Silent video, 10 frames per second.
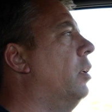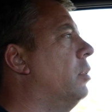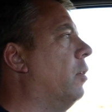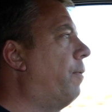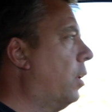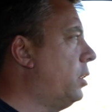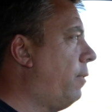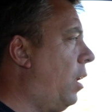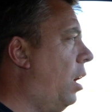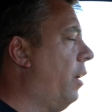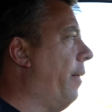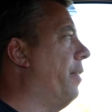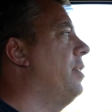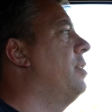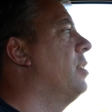So first of all,
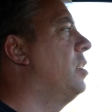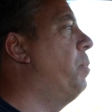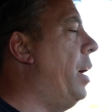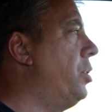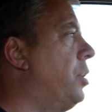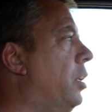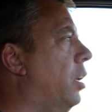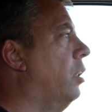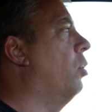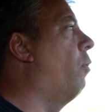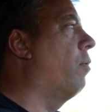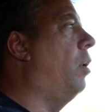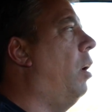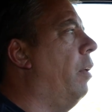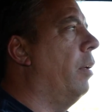the suspension and
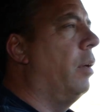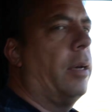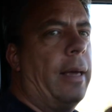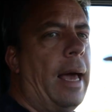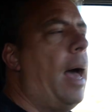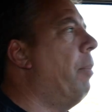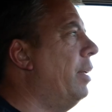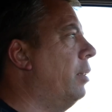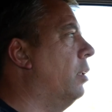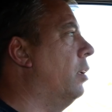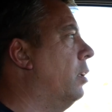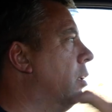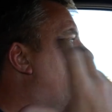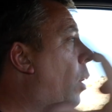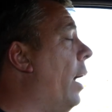overall cabin
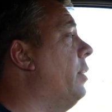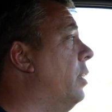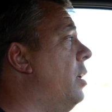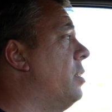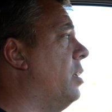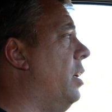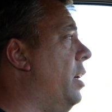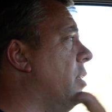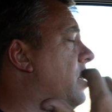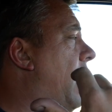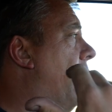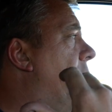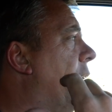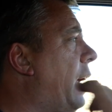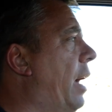quietness is, I
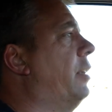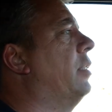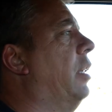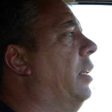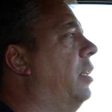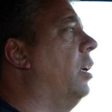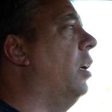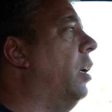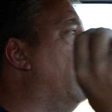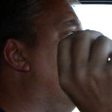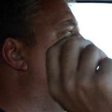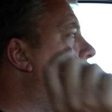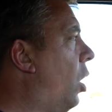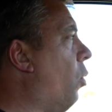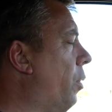think, excellent.
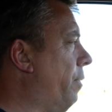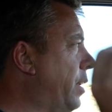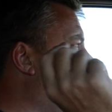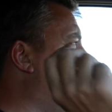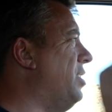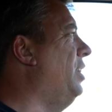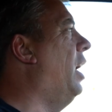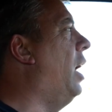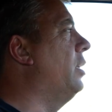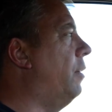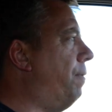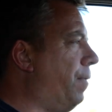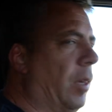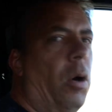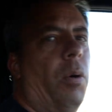No, this is not a
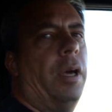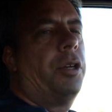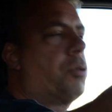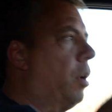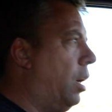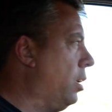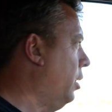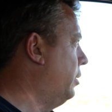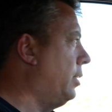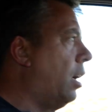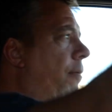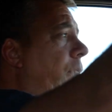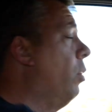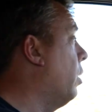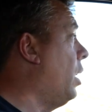floaty truck. It's not a
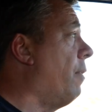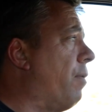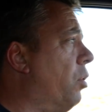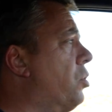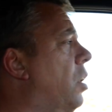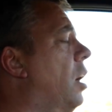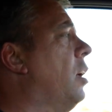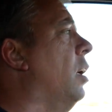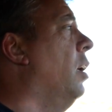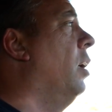floaty off-road truck,